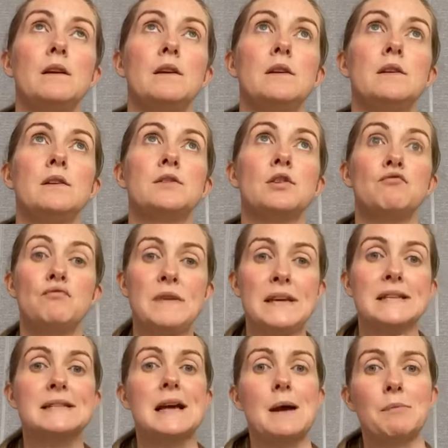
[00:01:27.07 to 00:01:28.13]
to
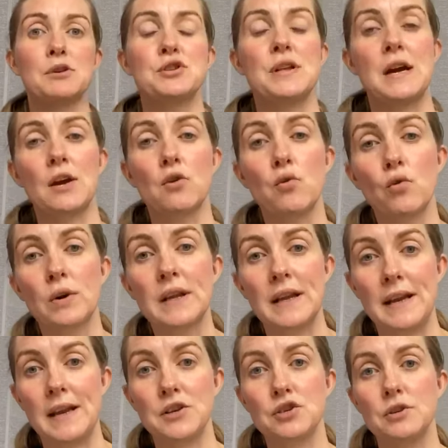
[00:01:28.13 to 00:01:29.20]
re-establish that core
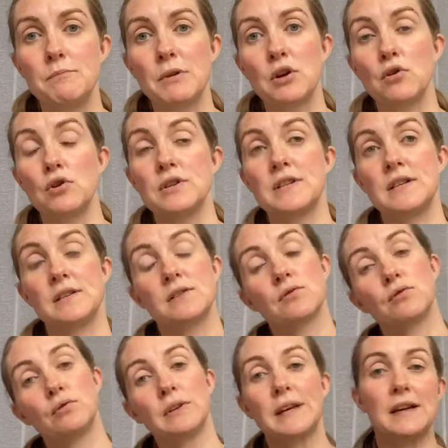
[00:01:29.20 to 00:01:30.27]
connection, because it's
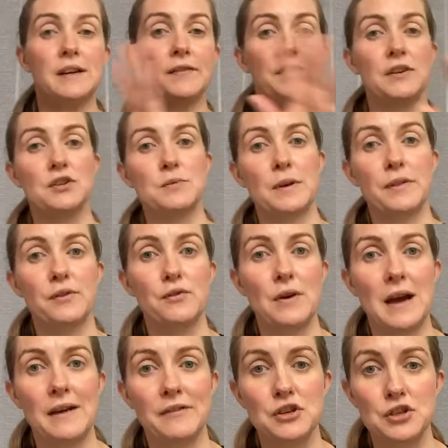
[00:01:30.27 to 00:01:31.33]
totally interfered with through
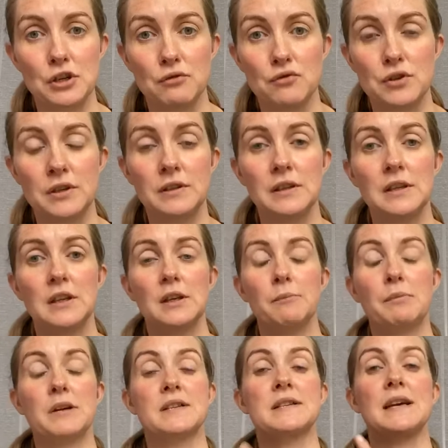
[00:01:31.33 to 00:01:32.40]
having children,
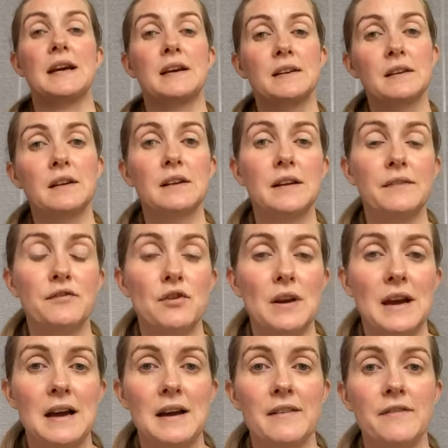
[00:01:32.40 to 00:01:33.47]
particularly if you
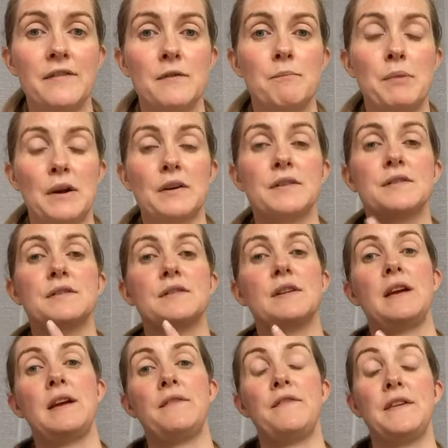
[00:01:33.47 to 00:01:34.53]
have
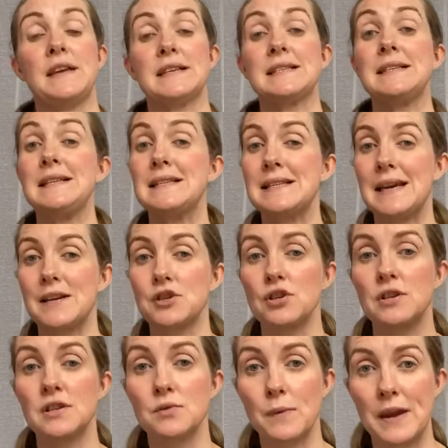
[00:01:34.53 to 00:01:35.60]
birthed via C-section
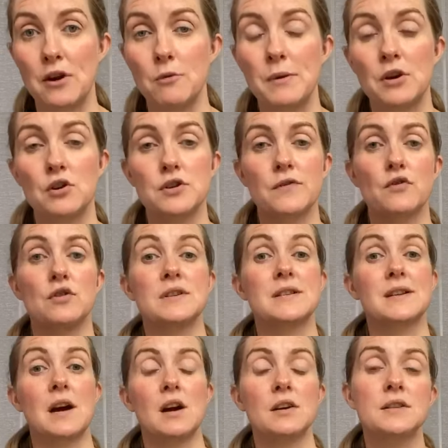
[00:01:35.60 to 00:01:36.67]
as well, because you've got
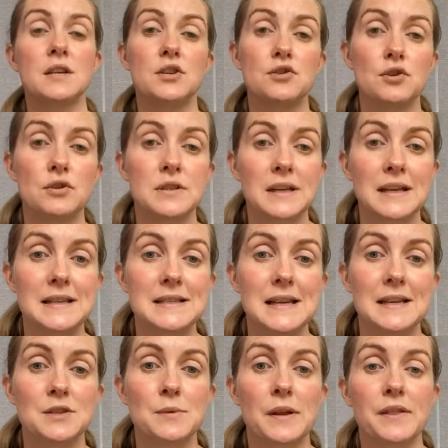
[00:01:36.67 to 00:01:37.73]
scar tissue to
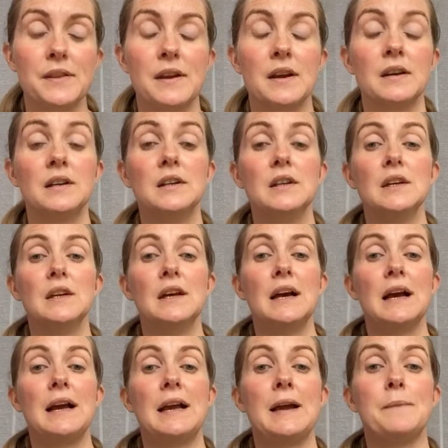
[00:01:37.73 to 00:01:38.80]
contend with there
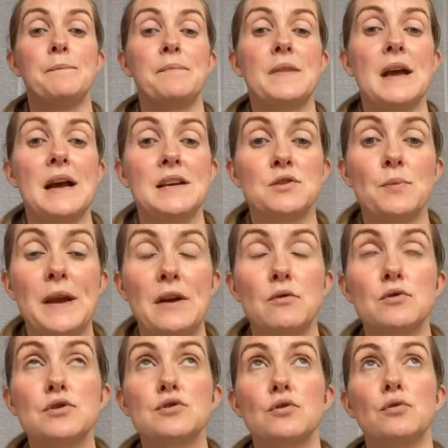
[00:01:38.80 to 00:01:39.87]
as well.
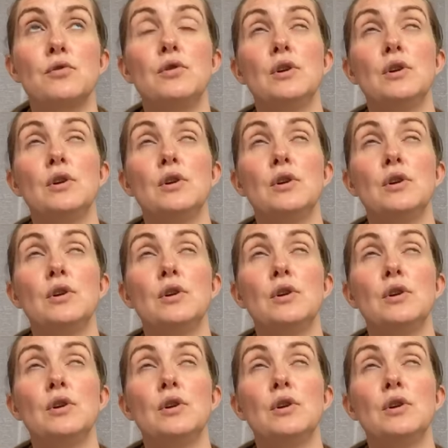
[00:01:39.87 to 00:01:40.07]
So